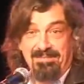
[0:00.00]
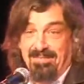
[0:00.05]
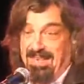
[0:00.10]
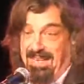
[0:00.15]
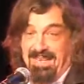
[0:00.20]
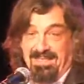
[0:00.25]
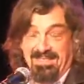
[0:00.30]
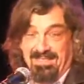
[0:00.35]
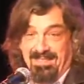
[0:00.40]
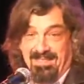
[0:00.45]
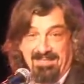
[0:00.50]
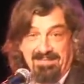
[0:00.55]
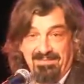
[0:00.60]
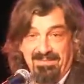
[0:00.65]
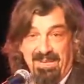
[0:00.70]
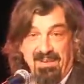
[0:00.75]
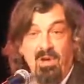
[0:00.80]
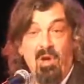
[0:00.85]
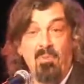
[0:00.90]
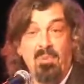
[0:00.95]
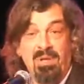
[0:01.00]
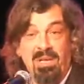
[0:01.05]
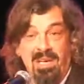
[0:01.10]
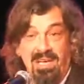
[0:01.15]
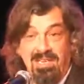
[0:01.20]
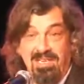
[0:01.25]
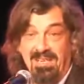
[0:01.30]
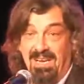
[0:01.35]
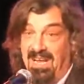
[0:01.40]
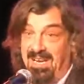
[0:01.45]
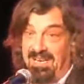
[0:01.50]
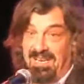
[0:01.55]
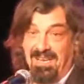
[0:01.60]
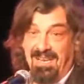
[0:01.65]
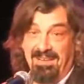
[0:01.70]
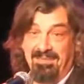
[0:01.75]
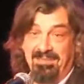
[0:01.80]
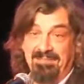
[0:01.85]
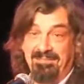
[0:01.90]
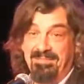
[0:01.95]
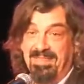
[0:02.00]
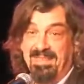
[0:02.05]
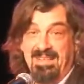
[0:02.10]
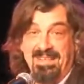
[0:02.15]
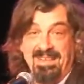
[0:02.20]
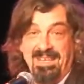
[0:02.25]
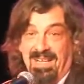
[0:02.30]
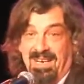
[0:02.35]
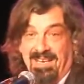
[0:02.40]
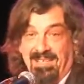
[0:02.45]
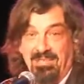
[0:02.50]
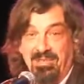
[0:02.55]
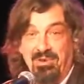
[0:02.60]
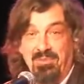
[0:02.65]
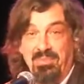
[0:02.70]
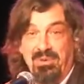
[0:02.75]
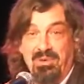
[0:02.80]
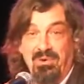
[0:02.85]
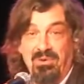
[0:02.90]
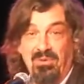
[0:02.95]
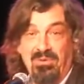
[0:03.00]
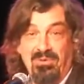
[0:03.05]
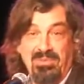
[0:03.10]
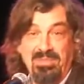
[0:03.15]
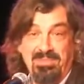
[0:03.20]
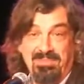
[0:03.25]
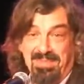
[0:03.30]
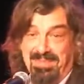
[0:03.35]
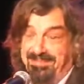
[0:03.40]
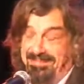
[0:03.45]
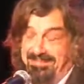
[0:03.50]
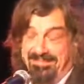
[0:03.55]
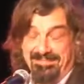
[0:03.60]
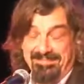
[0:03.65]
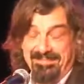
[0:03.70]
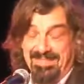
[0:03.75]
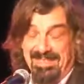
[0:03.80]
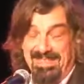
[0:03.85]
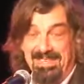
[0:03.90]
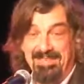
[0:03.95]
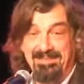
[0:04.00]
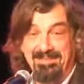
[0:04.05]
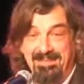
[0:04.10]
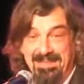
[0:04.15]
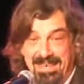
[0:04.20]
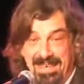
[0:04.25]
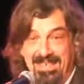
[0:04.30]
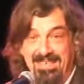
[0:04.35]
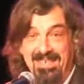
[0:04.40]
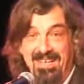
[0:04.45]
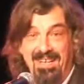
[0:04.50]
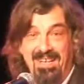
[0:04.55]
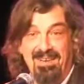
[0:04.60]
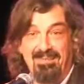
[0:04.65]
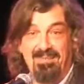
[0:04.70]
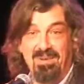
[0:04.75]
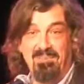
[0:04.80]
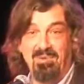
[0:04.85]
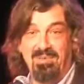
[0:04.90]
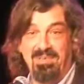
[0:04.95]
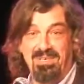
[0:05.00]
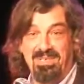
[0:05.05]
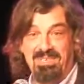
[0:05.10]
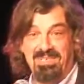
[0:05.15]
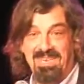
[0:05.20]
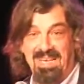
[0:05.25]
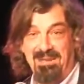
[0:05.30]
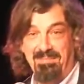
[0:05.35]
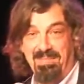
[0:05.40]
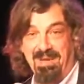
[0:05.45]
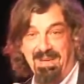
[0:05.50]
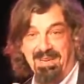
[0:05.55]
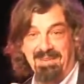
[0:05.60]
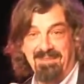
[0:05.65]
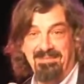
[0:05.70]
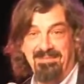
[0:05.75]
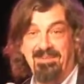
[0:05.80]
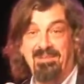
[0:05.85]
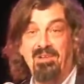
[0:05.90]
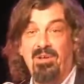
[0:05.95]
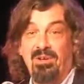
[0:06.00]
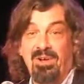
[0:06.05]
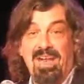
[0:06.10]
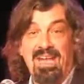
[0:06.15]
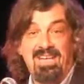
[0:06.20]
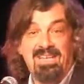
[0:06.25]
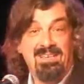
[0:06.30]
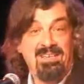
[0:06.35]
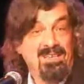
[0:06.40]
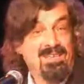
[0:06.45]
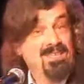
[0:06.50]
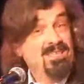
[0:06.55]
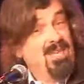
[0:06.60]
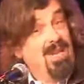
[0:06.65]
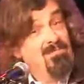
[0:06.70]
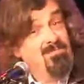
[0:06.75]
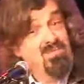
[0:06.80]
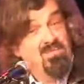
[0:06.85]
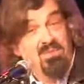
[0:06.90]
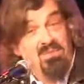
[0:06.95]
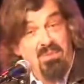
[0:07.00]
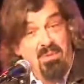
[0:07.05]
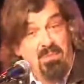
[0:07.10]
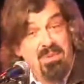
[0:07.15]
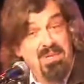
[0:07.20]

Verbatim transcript: It's a complicated idea, and it's human caused, but you know it can't be put in a soundbite. Not like it comes from the